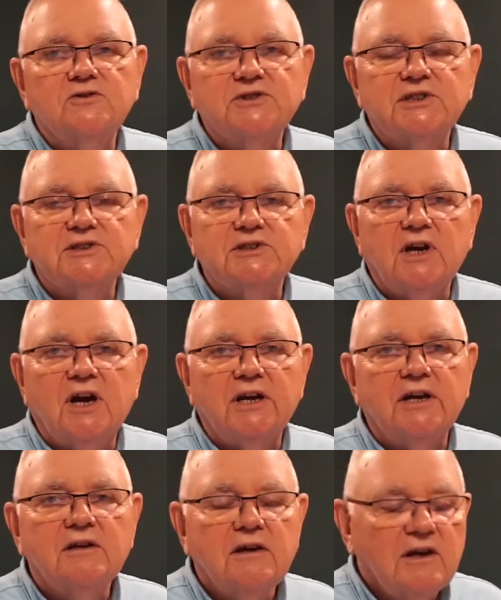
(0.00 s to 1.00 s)

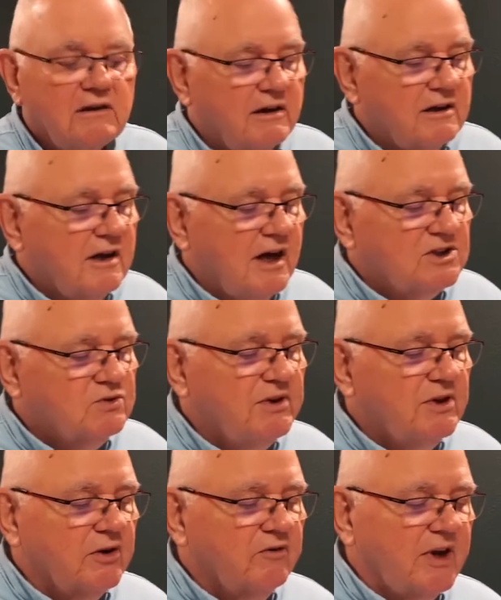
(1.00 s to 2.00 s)
690, and gosh, we
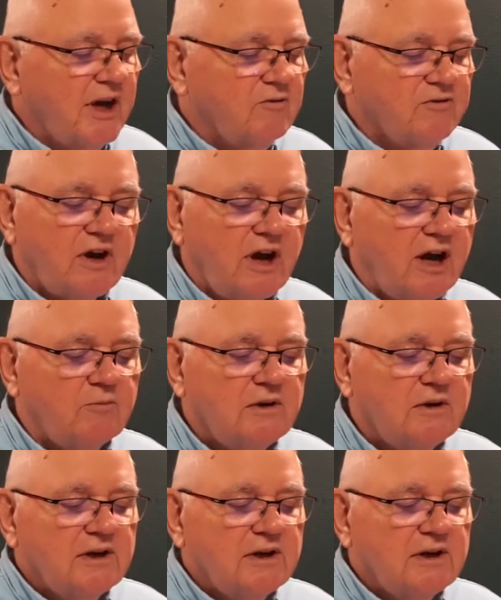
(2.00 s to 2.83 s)
don't even have time.